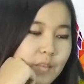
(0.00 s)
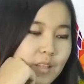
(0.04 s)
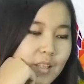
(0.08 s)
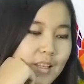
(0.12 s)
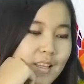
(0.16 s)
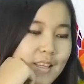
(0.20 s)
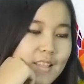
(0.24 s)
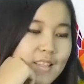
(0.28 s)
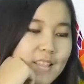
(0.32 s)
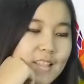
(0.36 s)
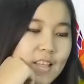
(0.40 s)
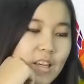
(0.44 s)

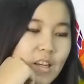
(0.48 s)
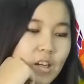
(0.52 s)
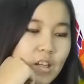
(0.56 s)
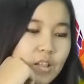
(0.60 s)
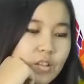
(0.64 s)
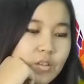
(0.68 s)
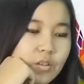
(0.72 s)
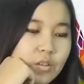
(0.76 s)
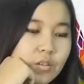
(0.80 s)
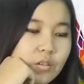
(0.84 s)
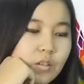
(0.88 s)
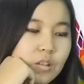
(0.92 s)
is they
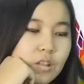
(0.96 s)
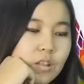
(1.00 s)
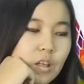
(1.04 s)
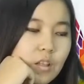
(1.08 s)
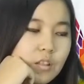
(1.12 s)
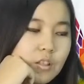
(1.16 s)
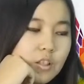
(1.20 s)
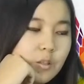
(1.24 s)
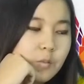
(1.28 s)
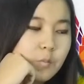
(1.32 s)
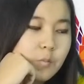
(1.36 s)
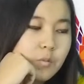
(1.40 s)
are too
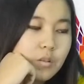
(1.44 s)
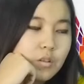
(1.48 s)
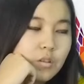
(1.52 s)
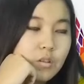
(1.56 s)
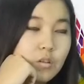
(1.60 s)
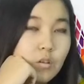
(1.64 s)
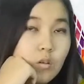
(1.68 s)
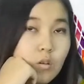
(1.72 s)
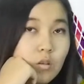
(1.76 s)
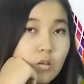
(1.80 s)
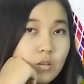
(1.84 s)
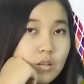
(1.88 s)
accustomed
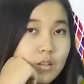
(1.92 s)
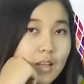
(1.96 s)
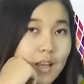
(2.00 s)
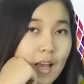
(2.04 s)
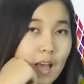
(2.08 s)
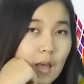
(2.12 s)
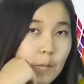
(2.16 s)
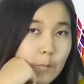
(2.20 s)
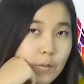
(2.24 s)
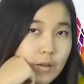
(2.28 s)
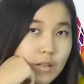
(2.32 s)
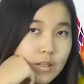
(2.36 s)
to old
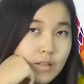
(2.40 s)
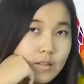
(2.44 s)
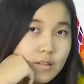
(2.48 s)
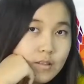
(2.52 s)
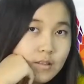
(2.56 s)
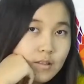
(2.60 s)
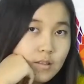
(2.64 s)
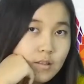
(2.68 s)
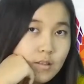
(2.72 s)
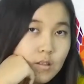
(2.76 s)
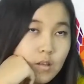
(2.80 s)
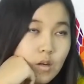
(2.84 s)

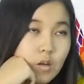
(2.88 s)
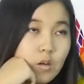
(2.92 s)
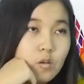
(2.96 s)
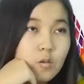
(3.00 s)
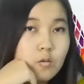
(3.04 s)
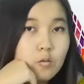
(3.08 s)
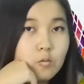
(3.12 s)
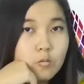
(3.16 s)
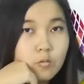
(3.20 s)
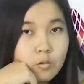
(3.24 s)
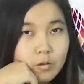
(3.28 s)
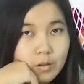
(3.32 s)
habits,
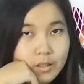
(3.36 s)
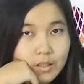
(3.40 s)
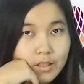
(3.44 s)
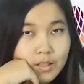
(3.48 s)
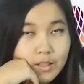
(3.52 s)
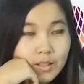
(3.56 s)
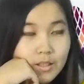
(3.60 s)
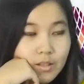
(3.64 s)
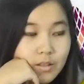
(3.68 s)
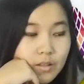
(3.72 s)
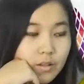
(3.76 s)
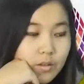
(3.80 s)

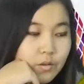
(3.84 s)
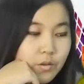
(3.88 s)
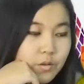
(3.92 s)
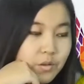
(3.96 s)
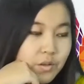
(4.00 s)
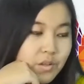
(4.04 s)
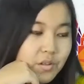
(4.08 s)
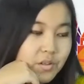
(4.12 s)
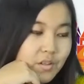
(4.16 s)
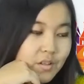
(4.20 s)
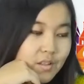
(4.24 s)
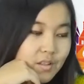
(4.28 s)
or you
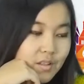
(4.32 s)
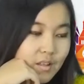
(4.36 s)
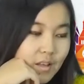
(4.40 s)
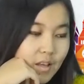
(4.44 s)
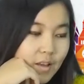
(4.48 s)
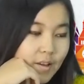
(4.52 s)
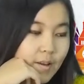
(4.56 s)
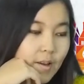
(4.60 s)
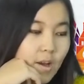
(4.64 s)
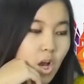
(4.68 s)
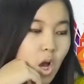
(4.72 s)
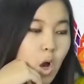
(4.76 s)
can just
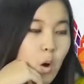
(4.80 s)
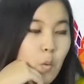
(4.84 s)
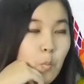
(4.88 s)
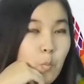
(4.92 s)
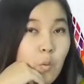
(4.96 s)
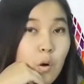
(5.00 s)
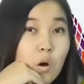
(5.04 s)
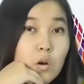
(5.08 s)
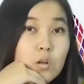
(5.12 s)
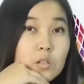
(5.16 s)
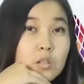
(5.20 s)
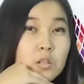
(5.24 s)
say
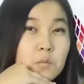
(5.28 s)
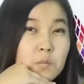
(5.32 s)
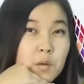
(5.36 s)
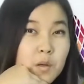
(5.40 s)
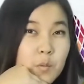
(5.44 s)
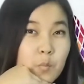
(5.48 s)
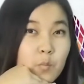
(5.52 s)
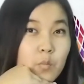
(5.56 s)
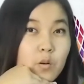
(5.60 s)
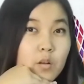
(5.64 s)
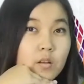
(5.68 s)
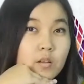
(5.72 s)
most
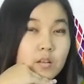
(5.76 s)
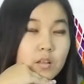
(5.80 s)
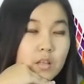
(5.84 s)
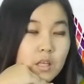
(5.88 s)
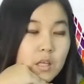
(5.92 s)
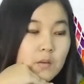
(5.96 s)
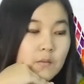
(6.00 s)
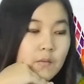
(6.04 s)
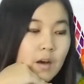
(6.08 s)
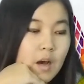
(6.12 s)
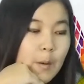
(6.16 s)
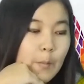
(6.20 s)
people
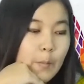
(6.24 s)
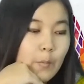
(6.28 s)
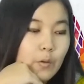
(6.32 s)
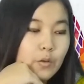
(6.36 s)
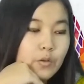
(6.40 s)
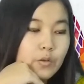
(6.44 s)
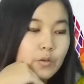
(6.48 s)
give up on